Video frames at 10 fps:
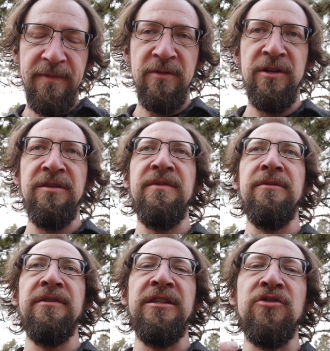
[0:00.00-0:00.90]
I want to be
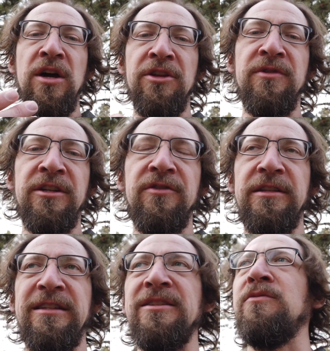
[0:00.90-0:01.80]
able to draw their
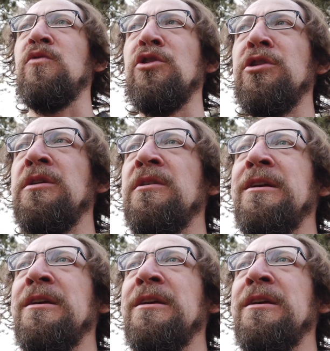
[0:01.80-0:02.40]
interest, because really